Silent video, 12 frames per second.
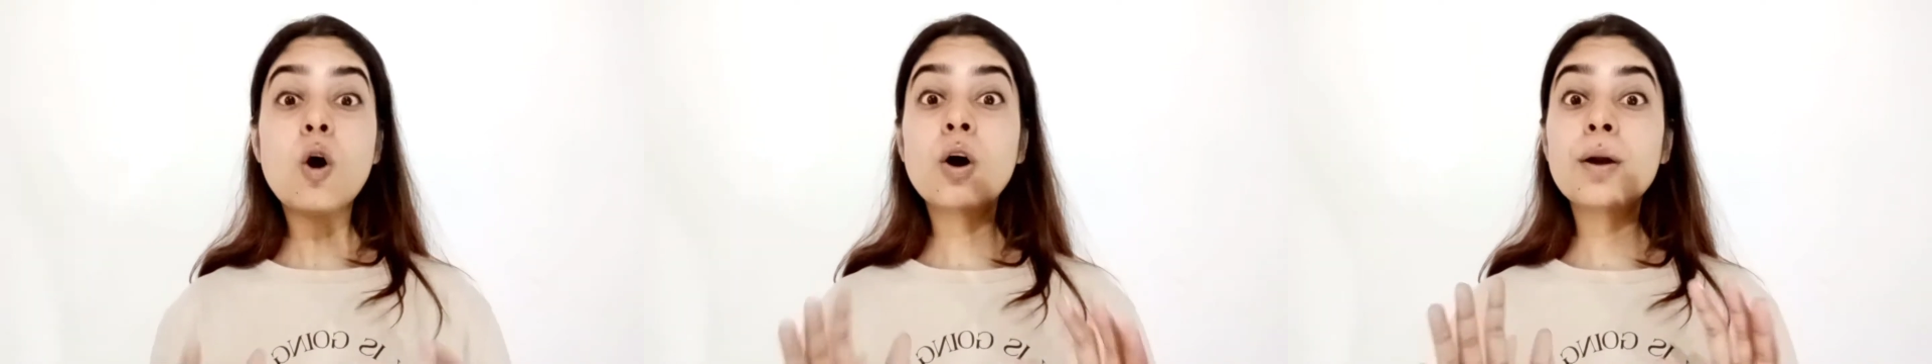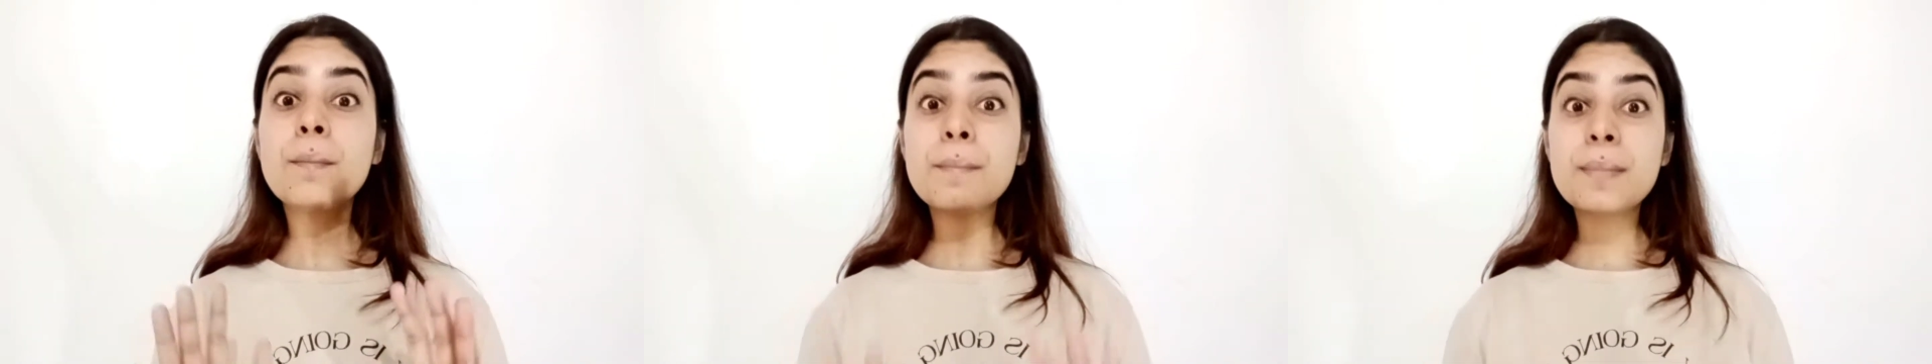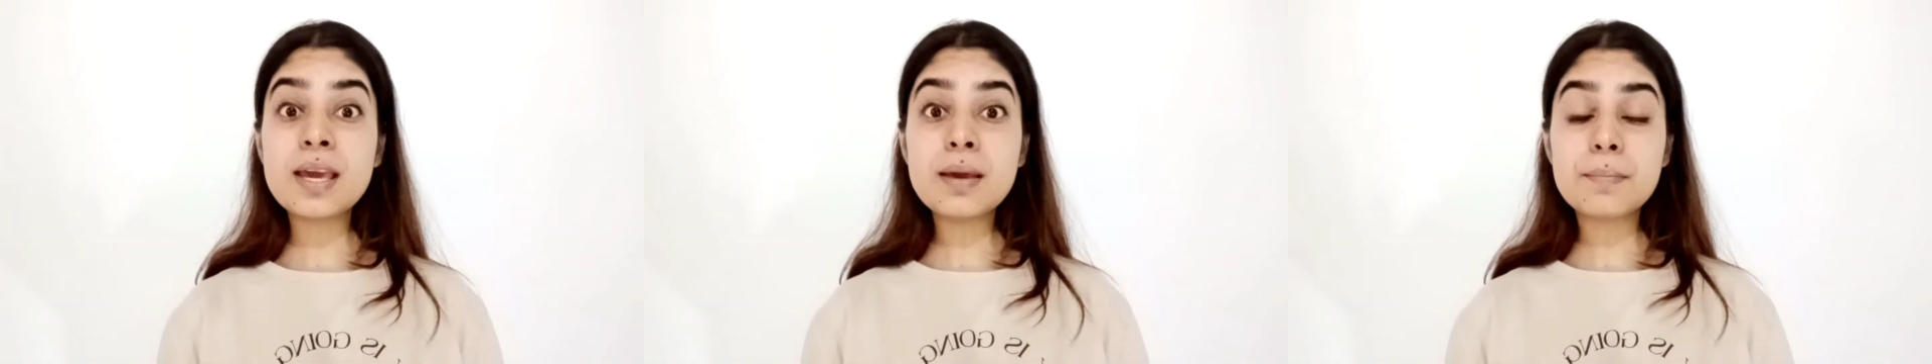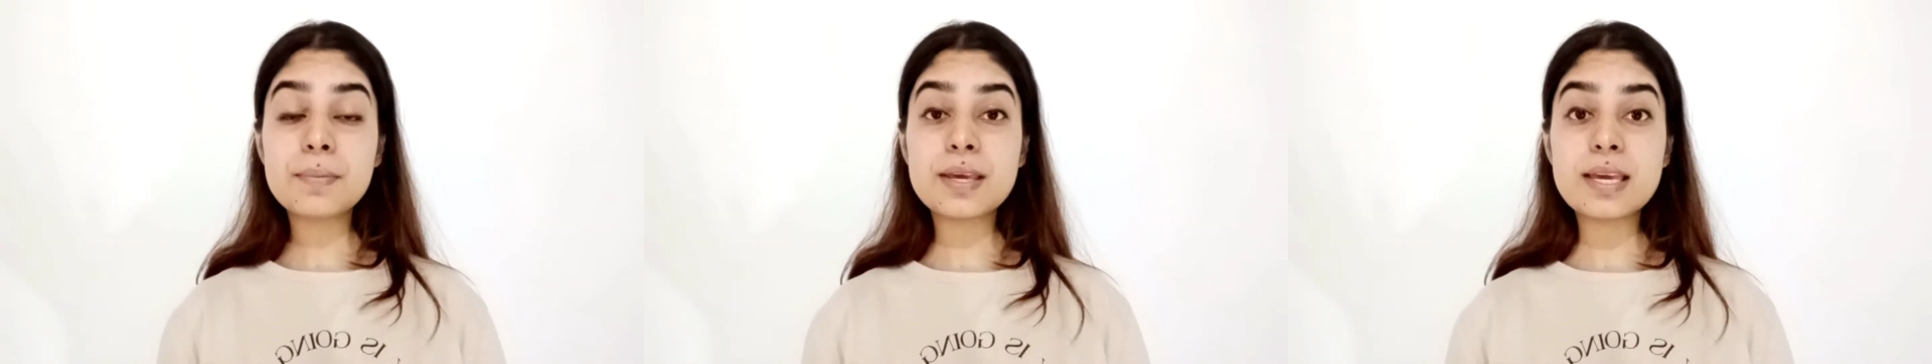or
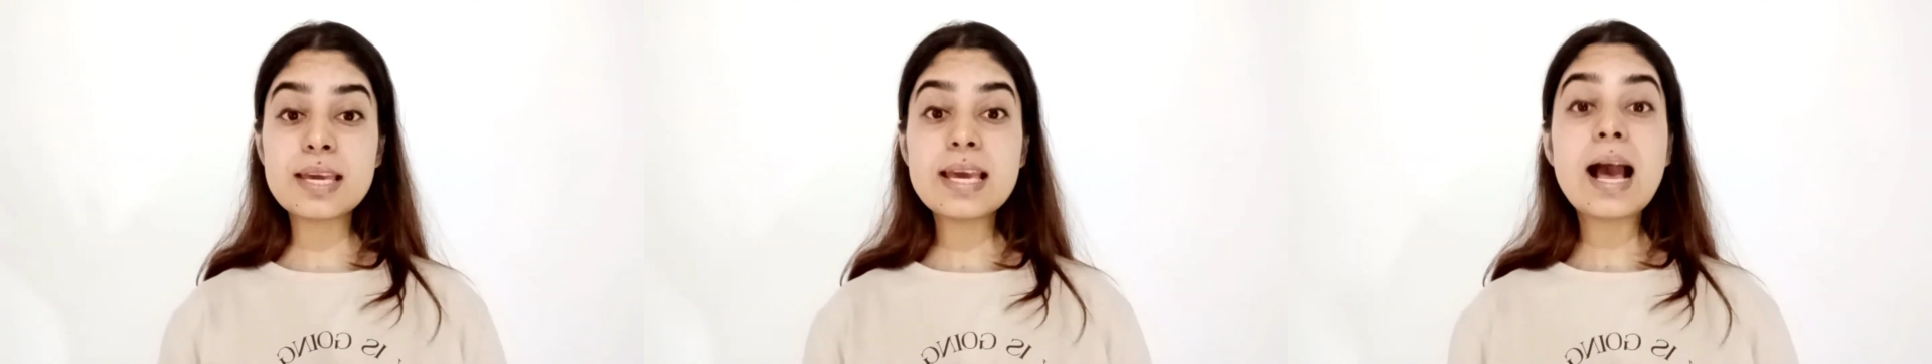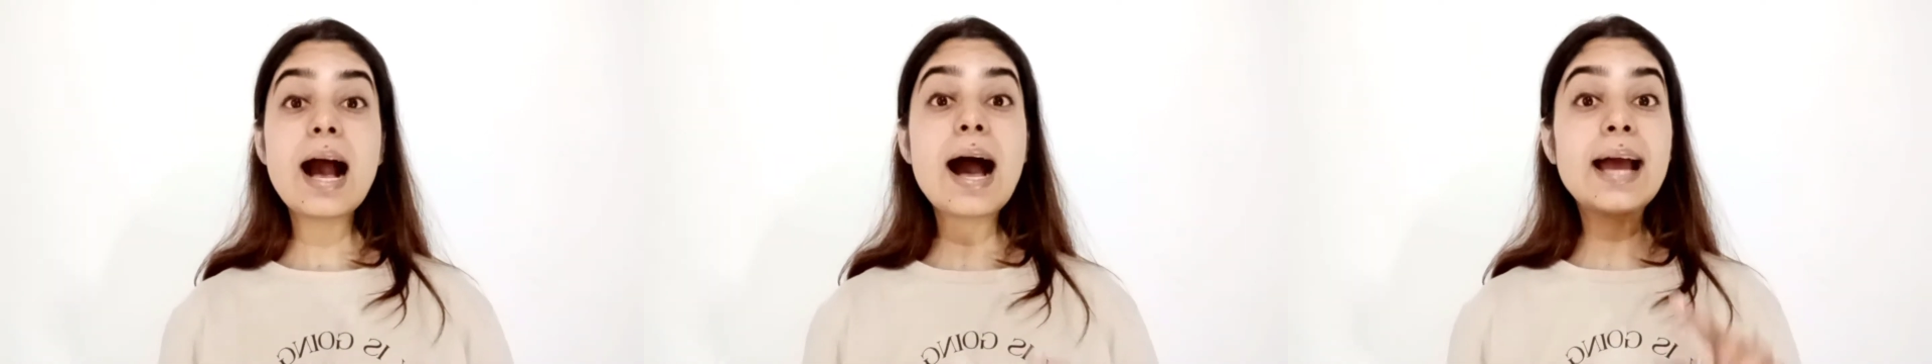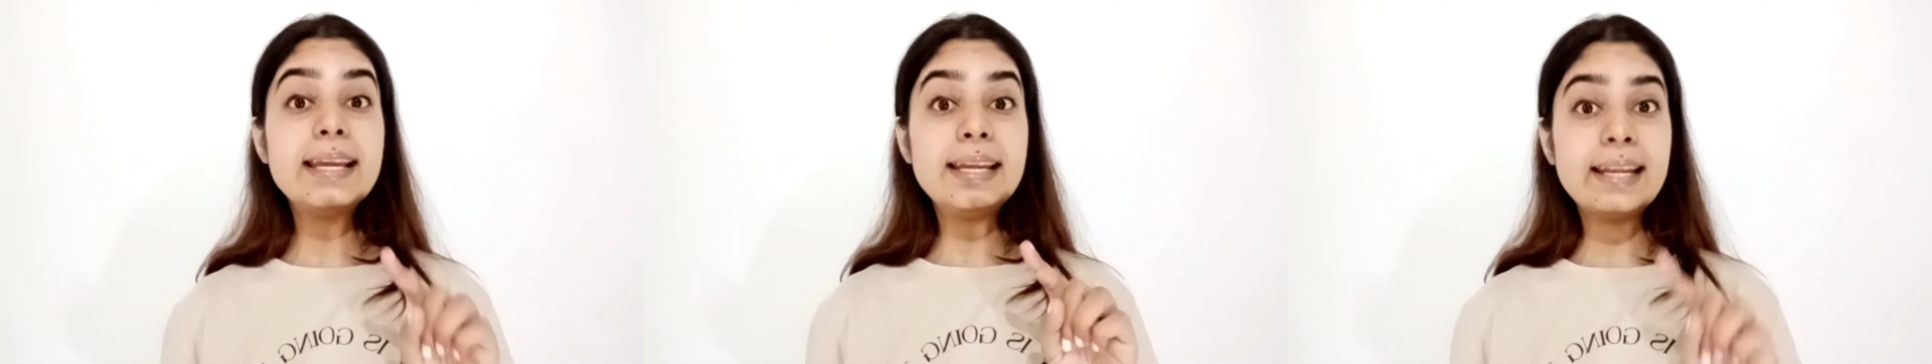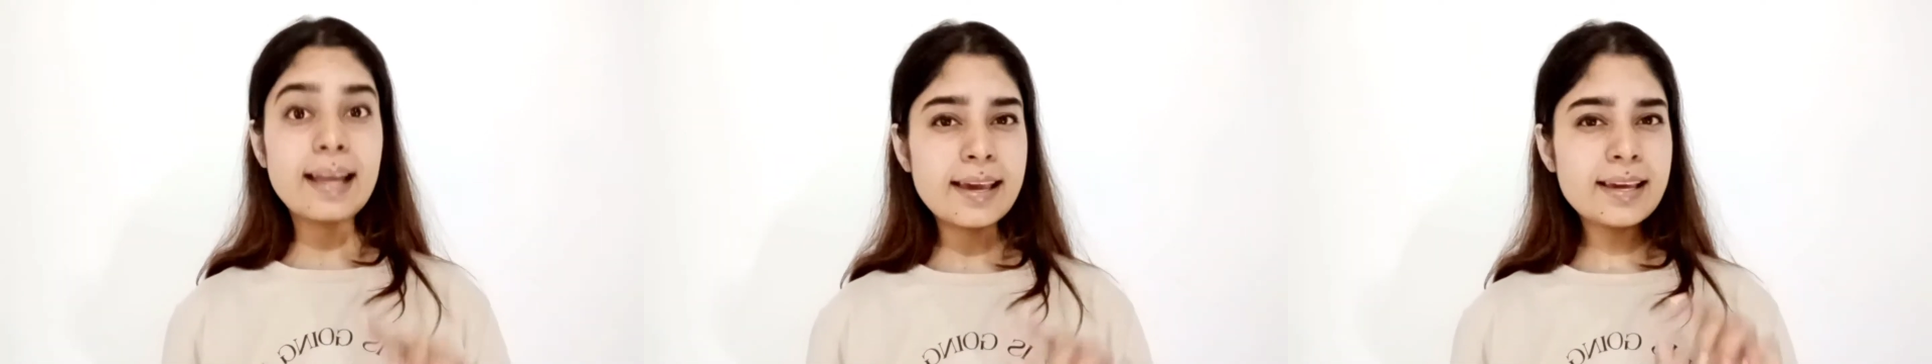maybe I
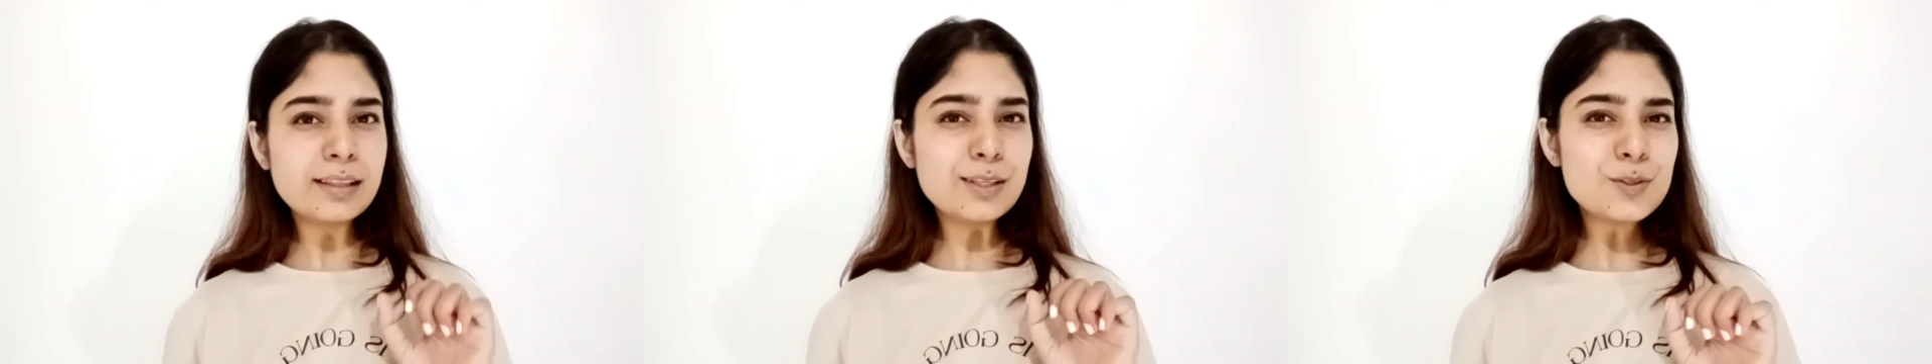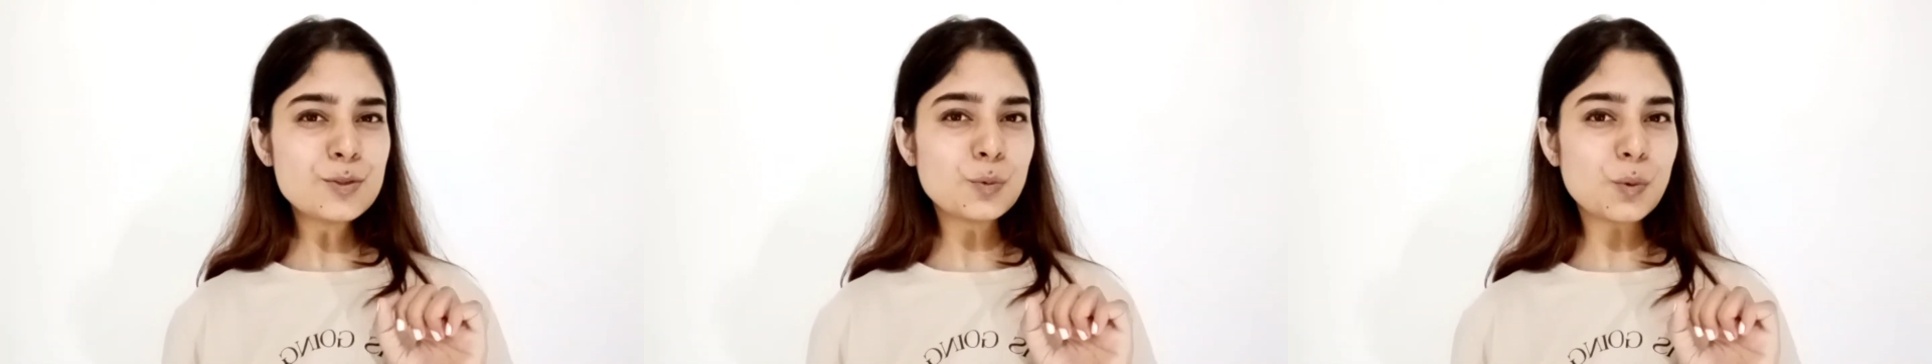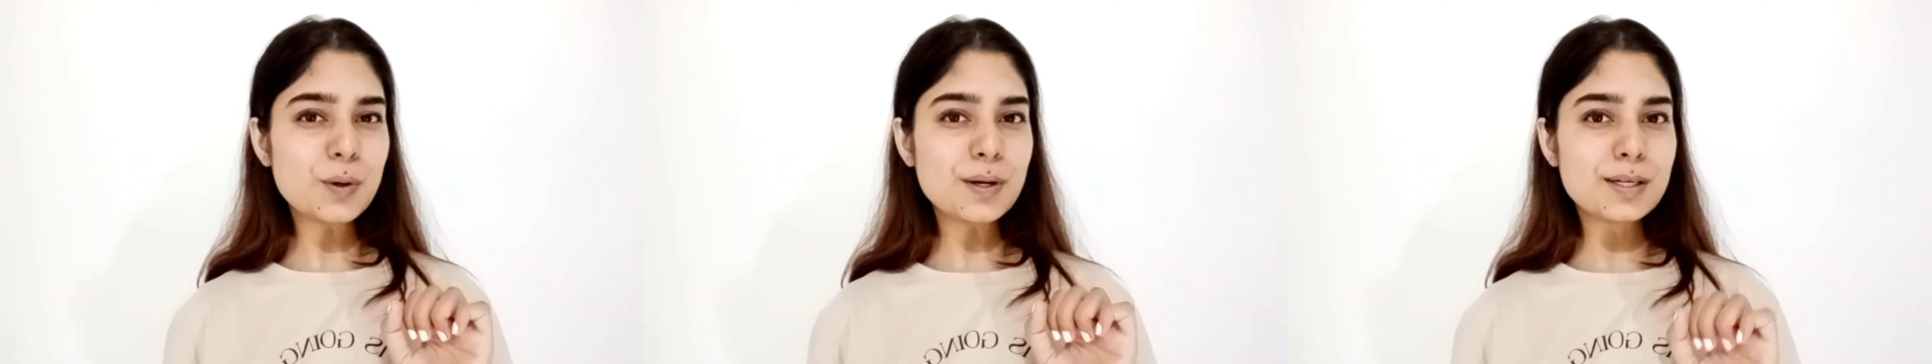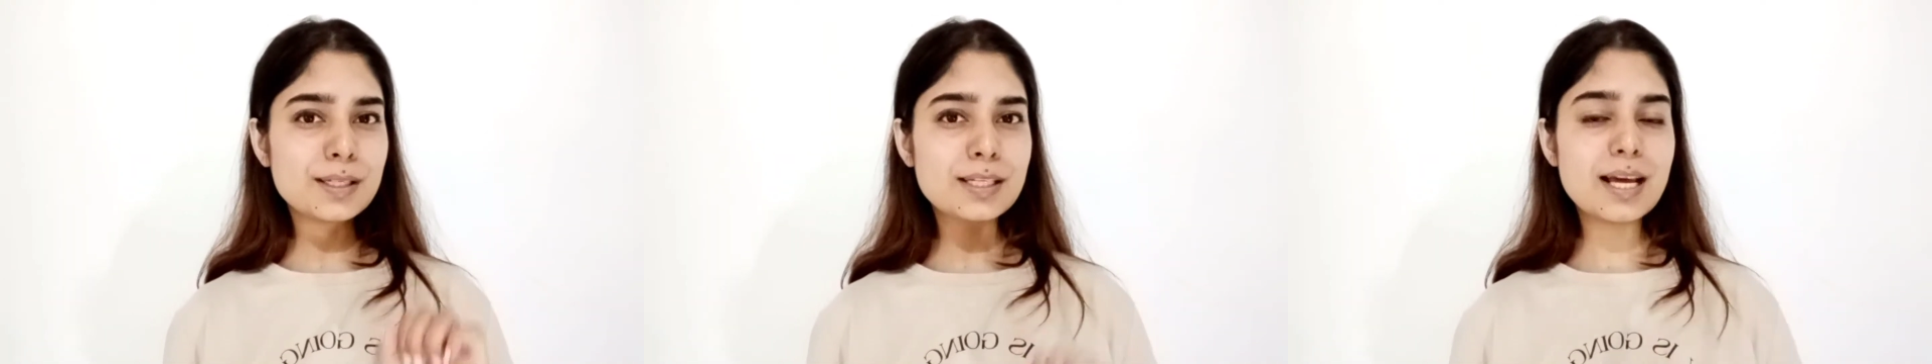like this
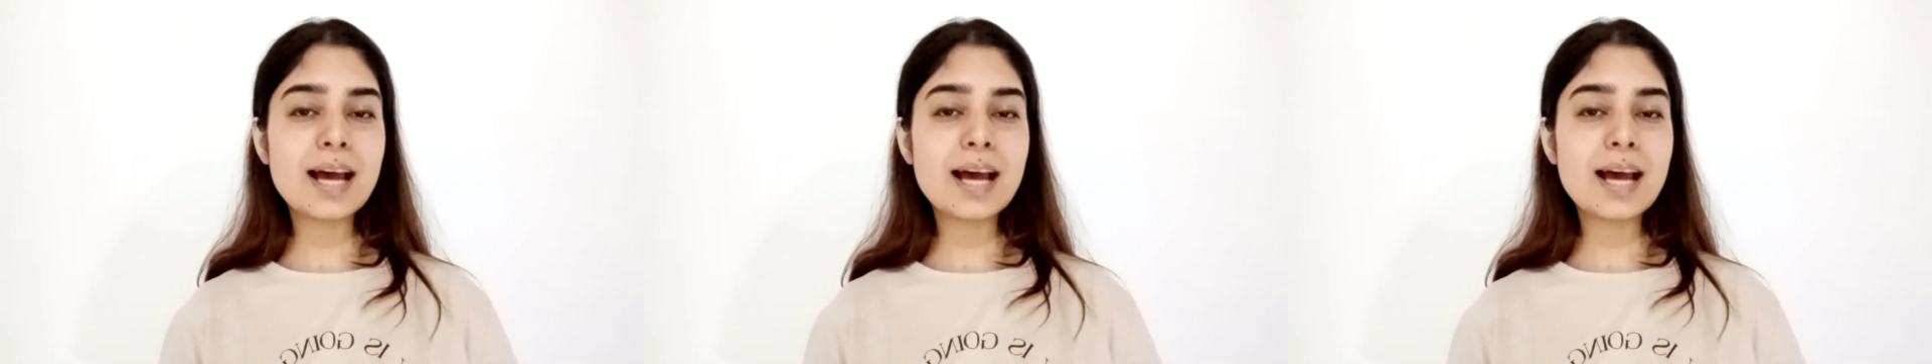word